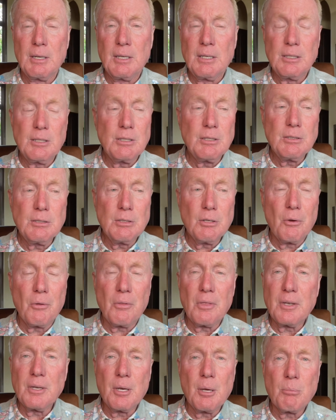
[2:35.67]
You know,
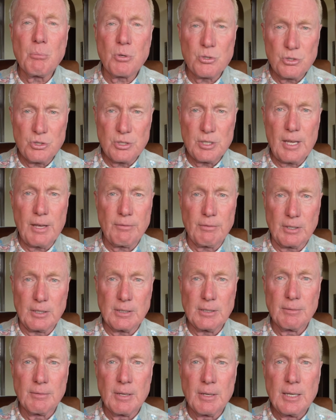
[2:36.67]
the number
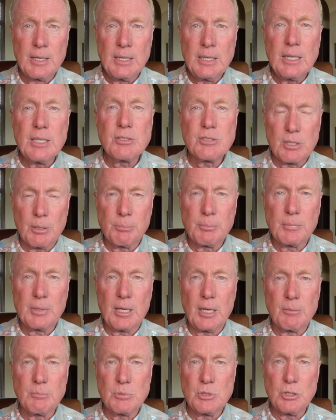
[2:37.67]
seven is
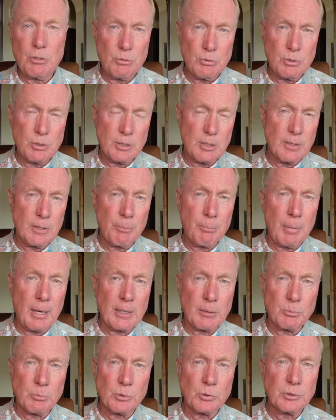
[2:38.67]
sometimes used in the
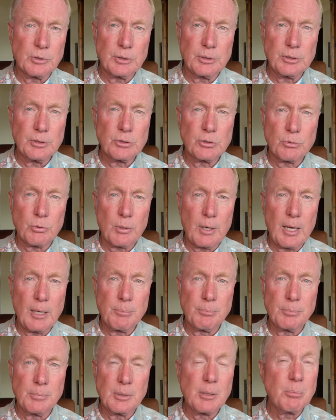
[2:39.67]
Bible to
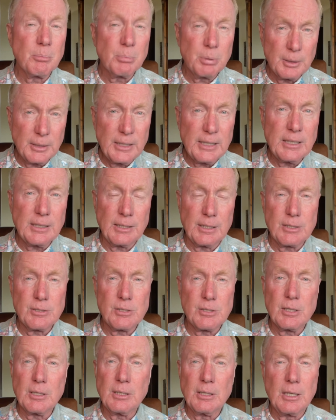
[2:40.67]
describe
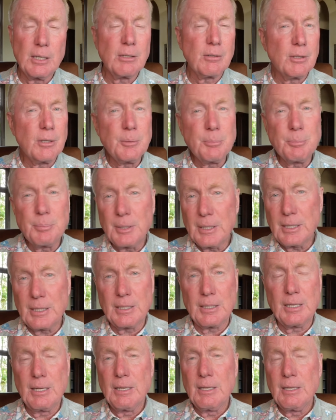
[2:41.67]
completeness. It could
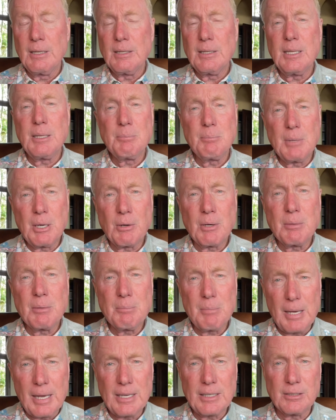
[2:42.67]
be that Mary
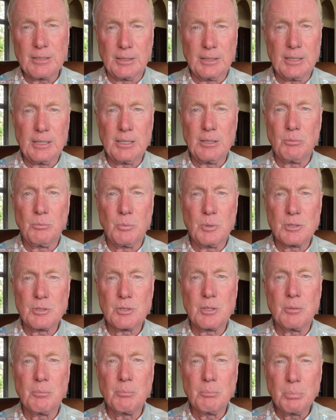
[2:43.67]
Magdalene was
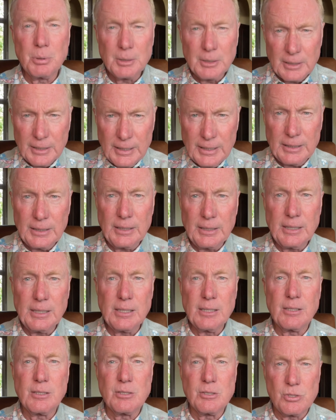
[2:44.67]
completely
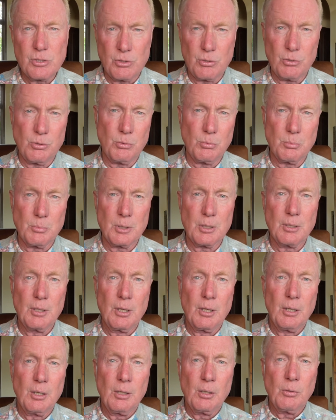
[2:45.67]
consumed
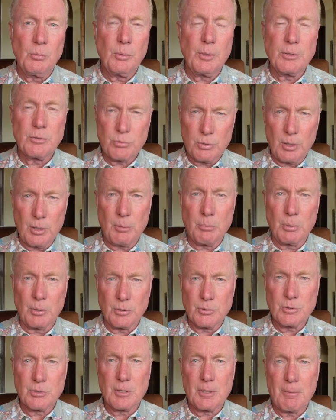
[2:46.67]
with
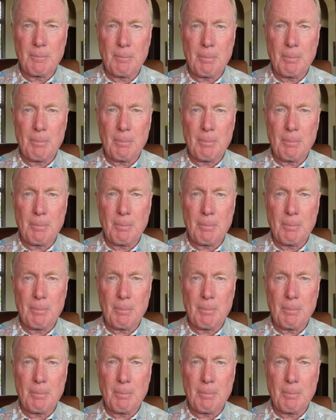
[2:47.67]
troubles.